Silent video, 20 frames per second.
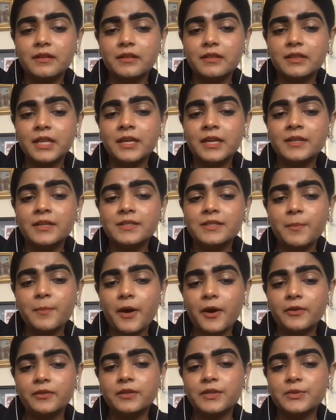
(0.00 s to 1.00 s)
things
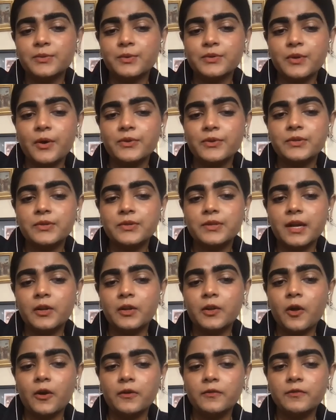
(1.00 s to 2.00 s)
about this was also that a
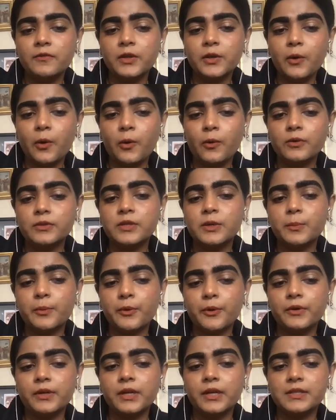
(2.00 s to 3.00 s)
lot of the older
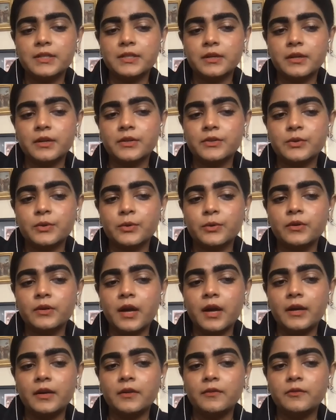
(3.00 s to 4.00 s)
protesters who'd
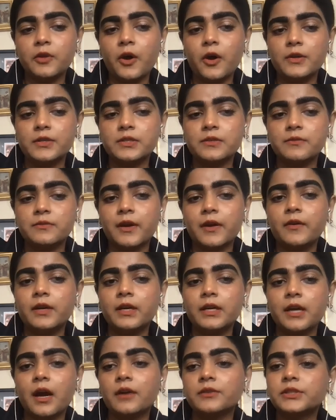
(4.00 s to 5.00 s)
kind of lost very
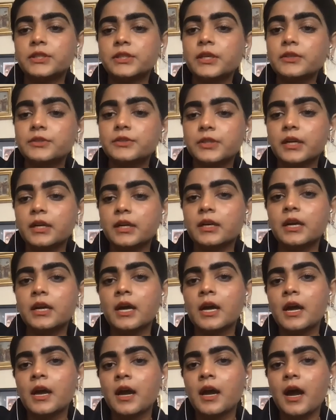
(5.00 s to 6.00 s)
young children
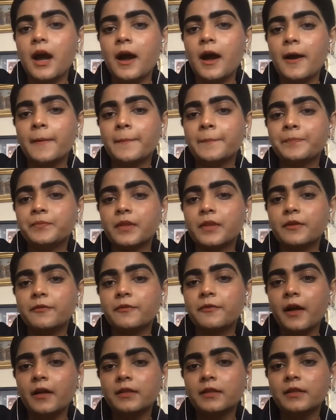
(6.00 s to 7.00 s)

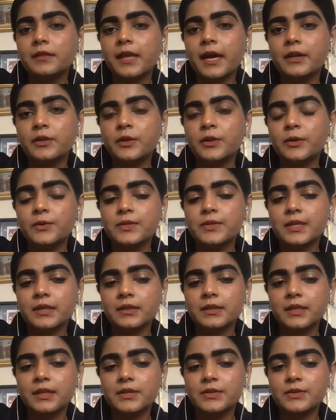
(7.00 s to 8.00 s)
felt that using
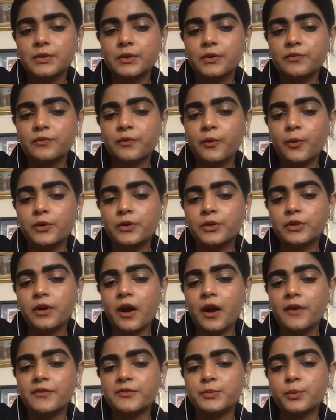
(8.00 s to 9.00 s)
these sort of
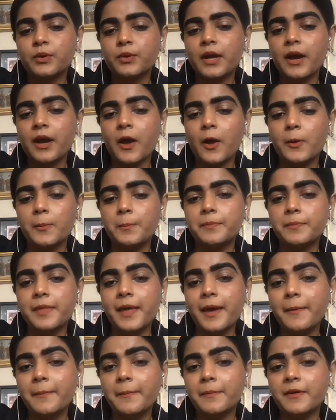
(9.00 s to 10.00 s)
photographs would help
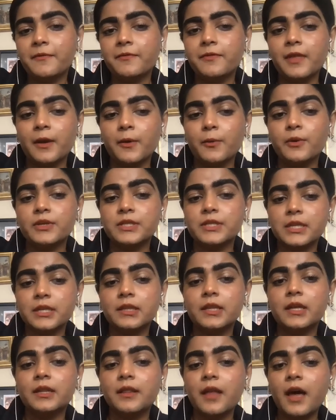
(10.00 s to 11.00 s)
them, if they were still
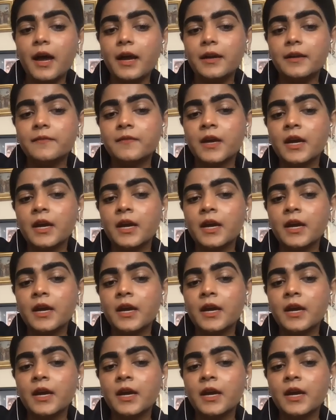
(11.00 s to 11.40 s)
alive,